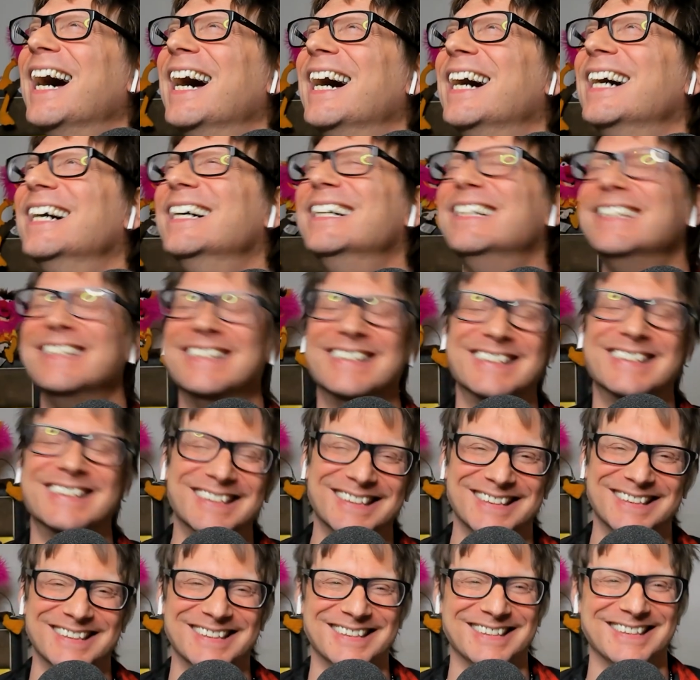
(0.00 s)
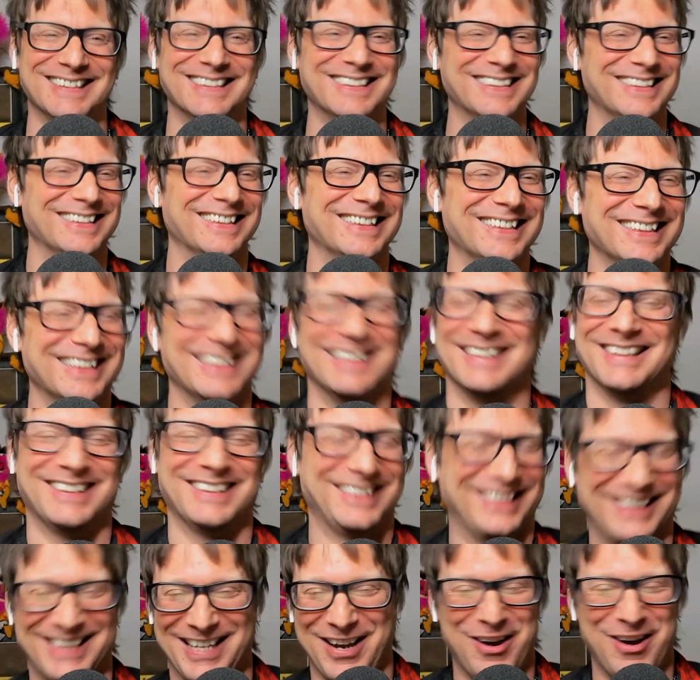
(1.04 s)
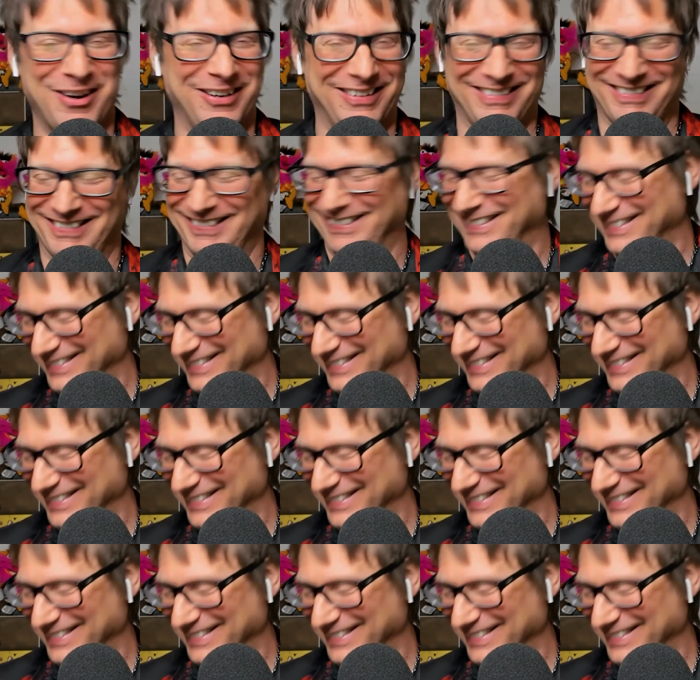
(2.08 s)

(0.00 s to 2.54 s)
probably not work. Um,